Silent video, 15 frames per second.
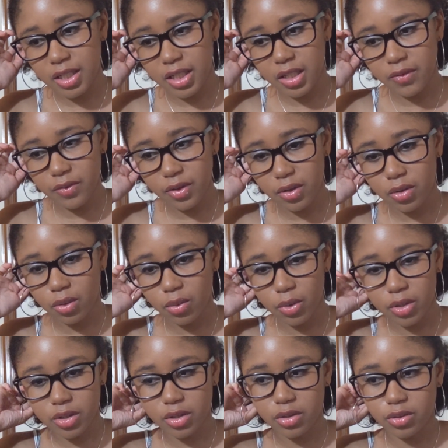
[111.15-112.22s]
even
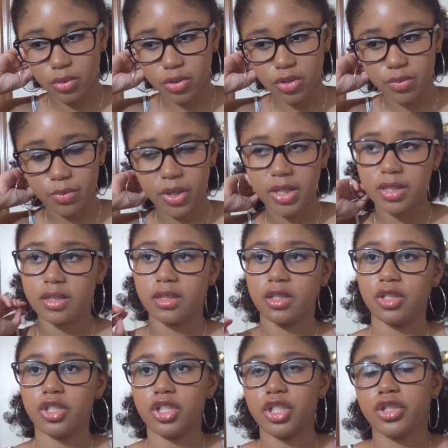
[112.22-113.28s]
going to George Mason
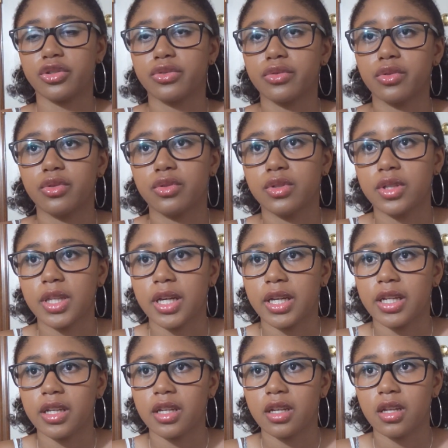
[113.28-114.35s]
in general,
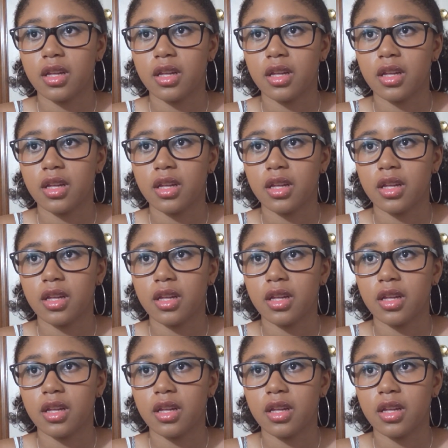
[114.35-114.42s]
like